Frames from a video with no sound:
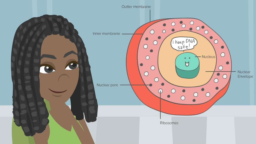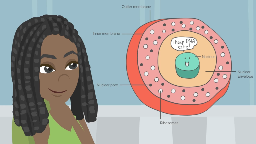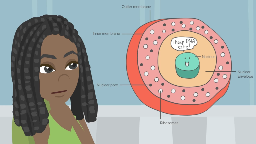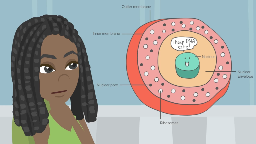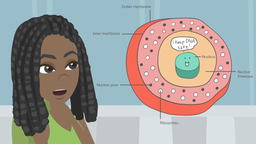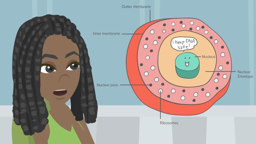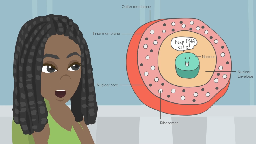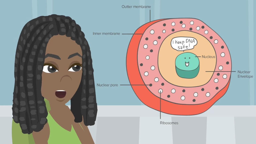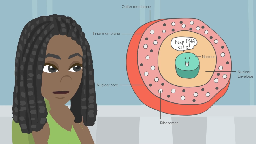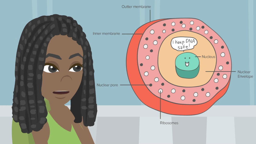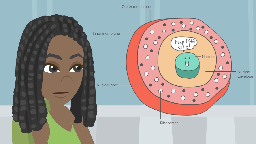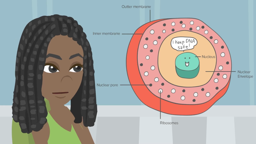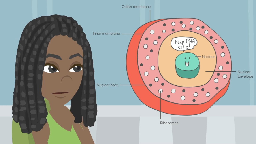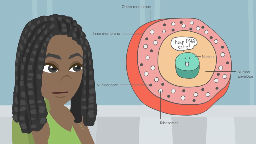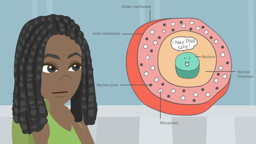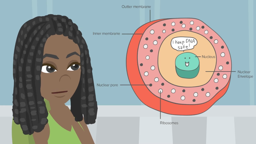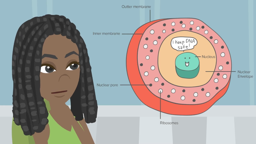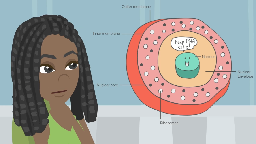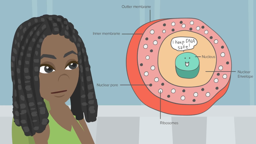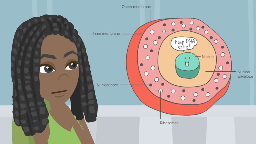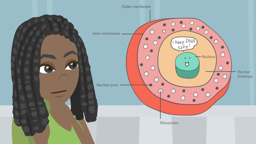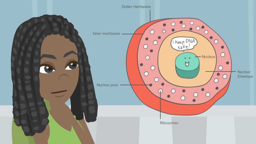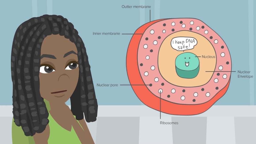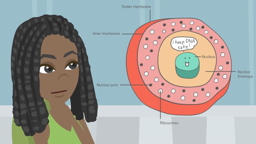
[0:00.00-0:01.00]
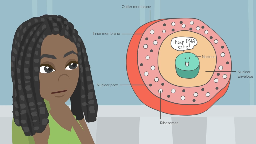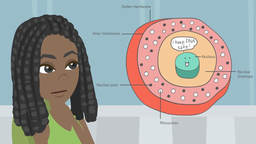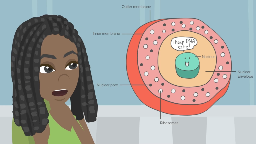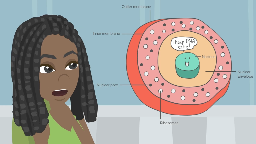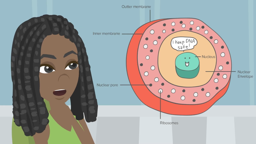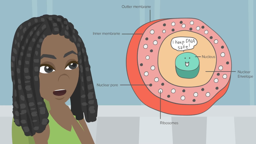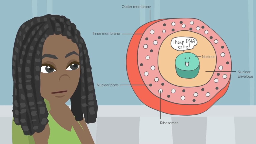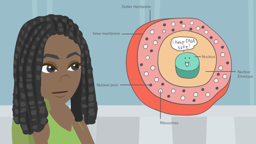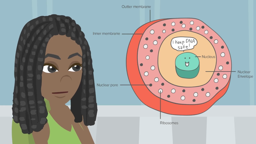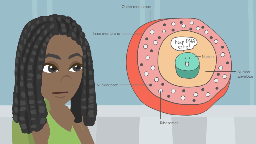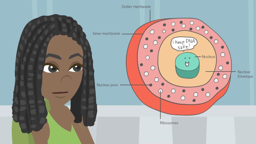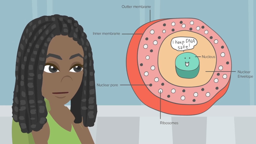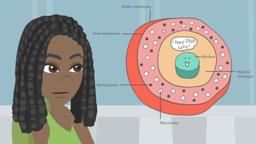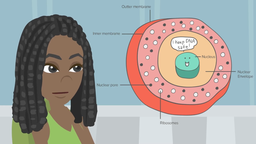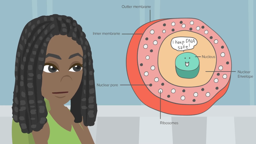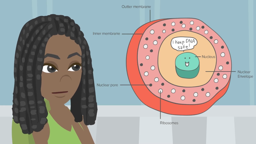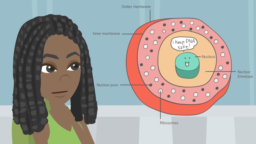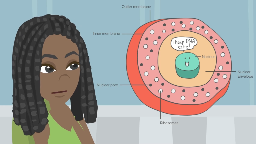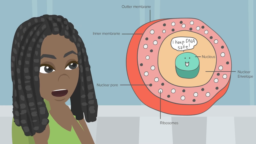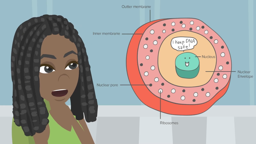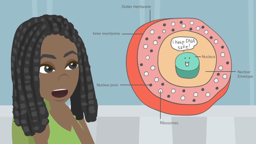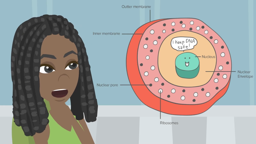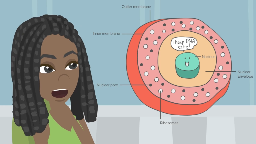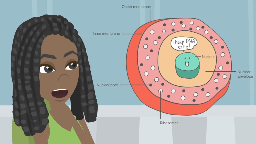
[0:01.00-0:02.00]
Yes. Plus,
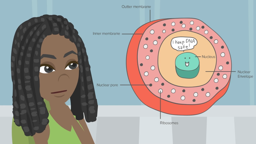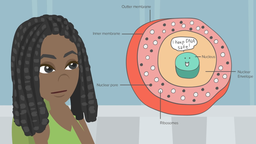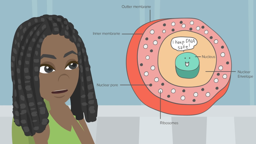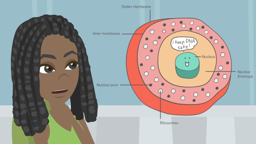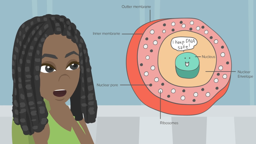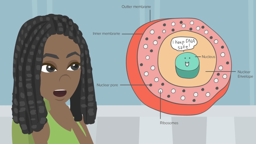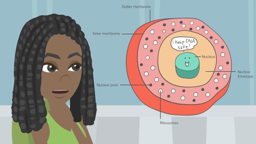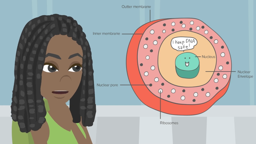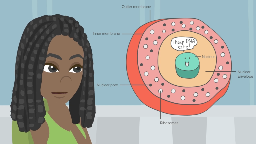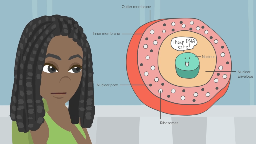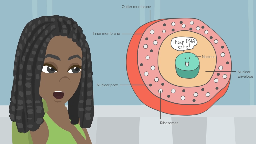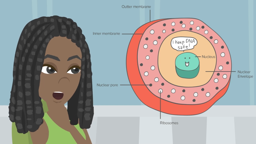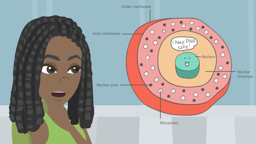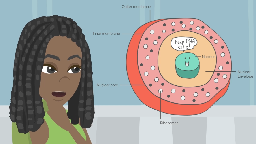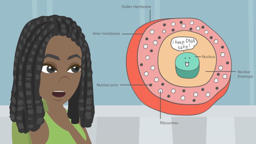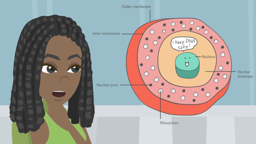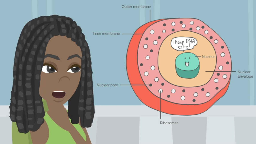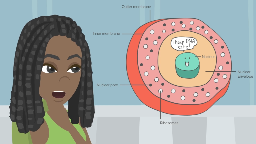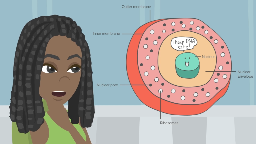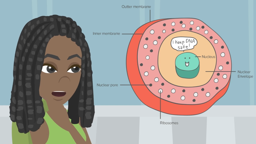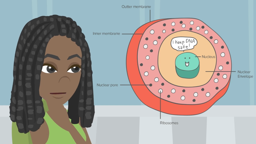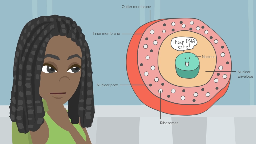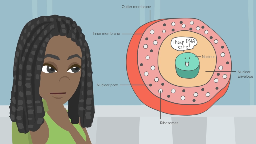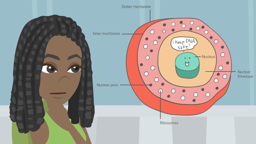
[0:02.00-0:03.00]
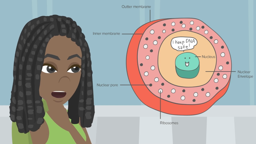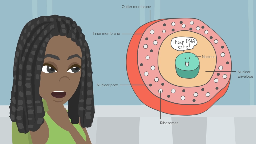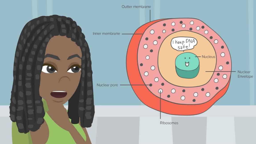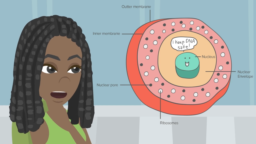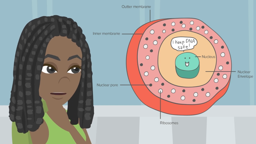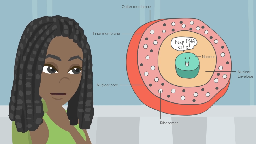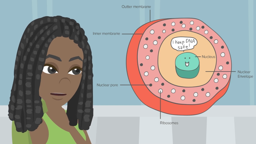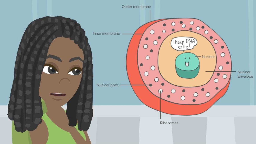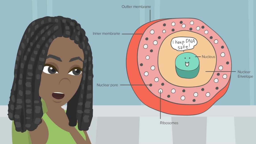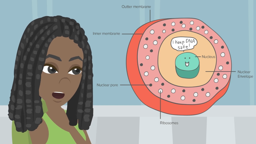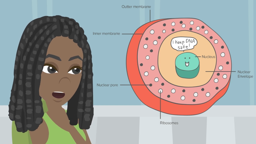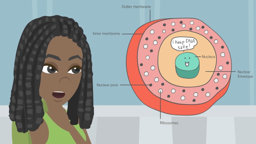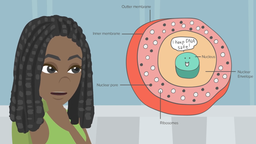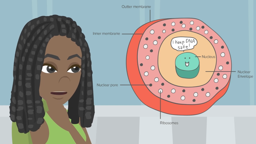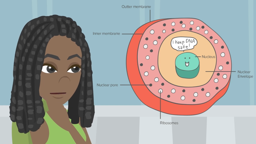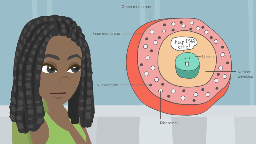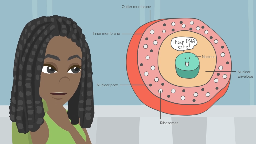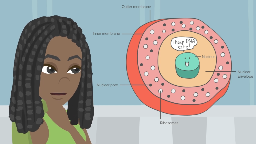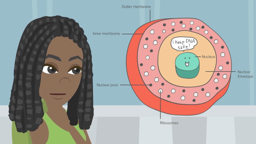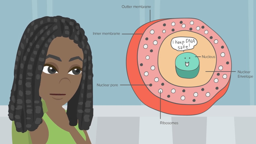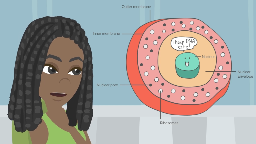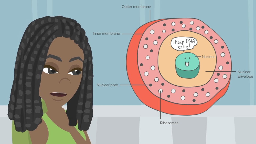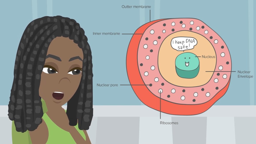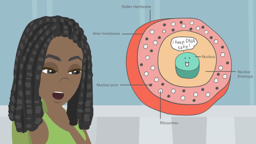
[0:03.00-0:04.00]
the nucleus contains chromosomes
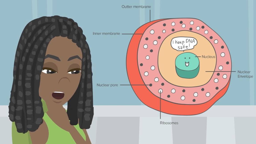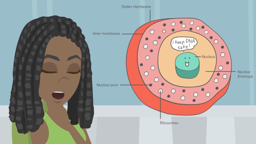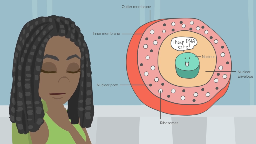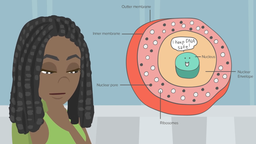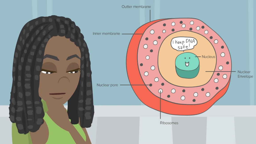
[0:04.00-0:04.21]
that carry